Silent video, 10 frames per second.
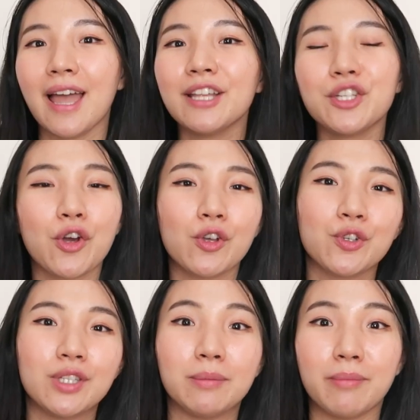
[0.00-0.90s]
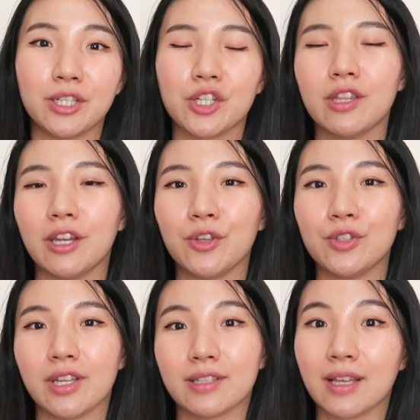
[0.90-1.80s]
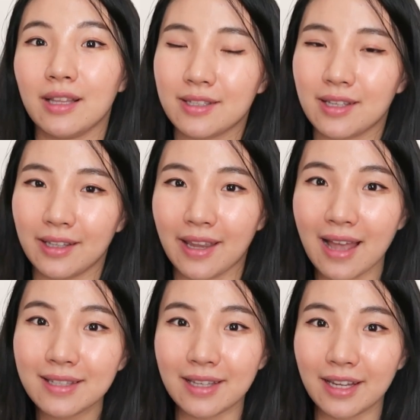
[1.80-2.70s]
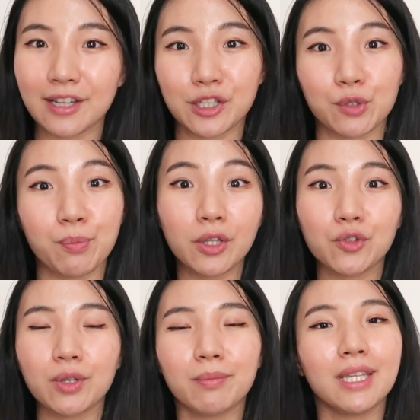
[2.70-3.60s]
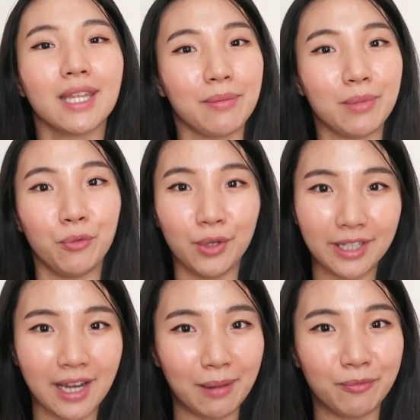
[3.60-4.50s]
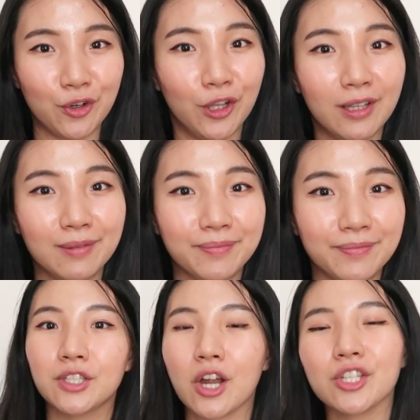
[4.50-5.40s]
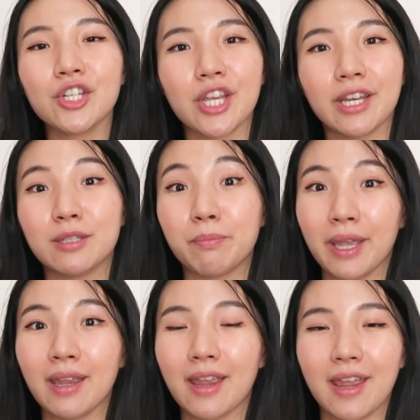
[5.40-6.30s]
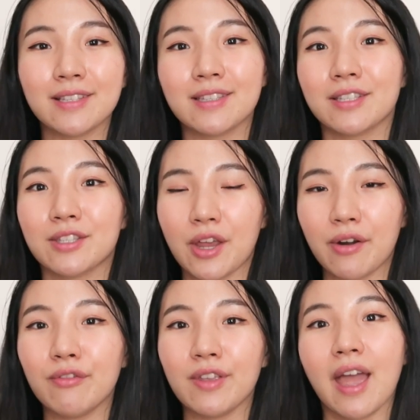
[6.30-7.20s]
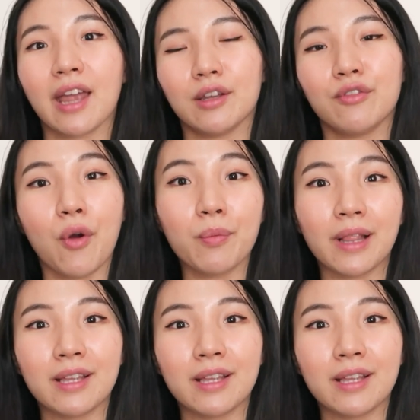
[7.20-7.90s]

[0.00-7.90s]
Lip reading: And she also did mention that using a salicylic acid as a spot treatment can be really helpful. Dr. Jenny's pick is the CeraVe Acne Foam